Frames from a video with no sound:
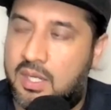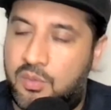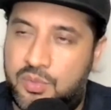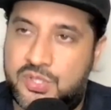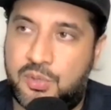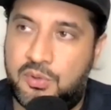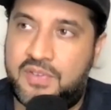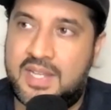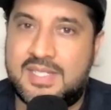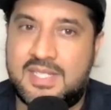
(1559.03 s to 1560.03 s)
was so
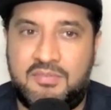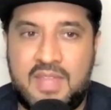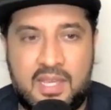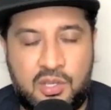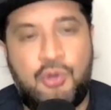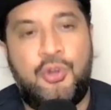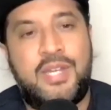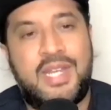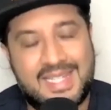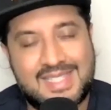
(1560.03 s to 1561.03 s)
offensive that it
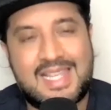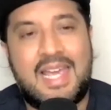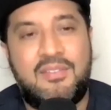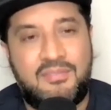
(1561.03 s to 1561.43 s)
could incite